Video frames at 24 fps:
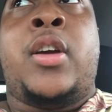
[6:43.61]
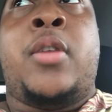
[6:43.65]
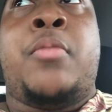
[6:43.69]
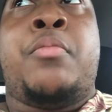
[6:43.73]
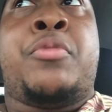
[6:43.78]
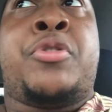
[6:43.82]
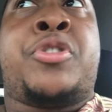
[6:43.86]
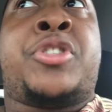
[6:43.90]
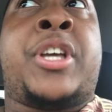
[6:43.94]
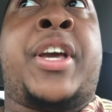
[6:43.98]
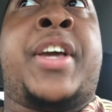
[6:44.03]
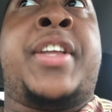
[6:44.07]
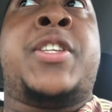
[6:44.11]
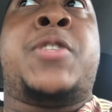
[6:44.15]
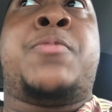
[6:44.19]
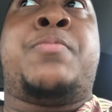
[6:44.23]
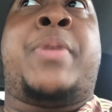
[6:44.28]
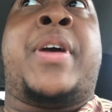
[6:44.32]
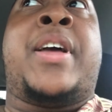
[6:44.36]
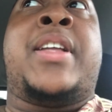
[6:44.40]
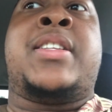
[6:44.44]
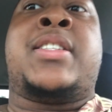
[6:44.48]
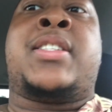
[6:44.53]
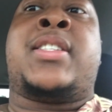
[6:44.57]

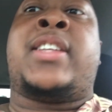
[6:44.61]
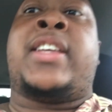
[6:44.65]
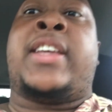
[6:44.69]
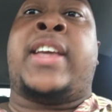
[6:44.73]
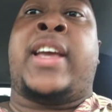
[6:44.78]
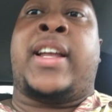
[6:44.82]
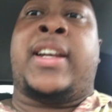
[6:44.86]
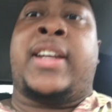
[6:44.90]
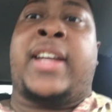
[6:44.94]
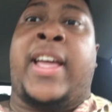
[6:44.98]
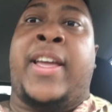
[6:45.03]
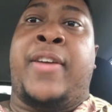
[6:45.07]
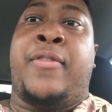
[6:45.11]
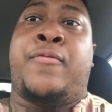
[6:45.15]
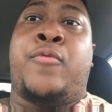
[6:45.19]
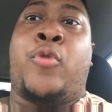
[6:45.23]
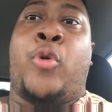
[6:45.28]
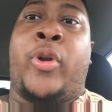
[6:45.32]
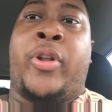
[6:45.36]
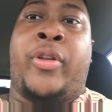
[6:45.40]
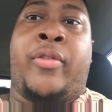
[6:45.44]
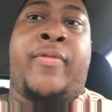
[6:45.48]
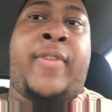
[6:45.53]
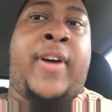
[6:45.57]
Mercedes-Benz CLA
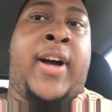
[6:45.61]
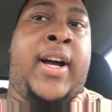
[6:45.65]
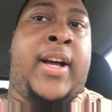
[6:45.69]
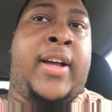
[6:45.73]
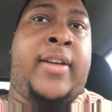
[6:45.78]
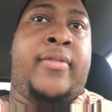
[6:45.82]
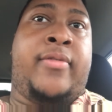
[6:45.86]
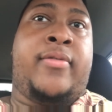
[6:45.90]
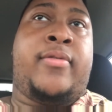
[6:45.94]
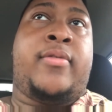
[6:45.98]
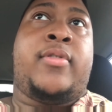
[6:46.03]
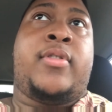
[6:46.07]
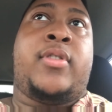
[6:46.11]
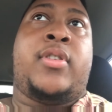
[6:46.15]
45.